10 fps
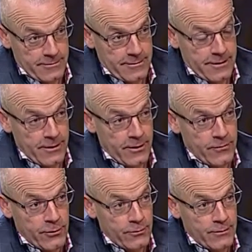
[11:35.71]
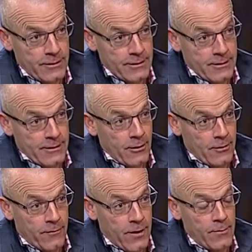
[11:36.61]
the Highview
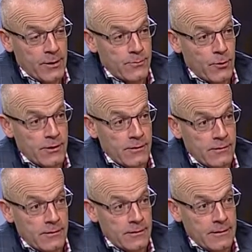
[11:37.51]
on-farm dispersal.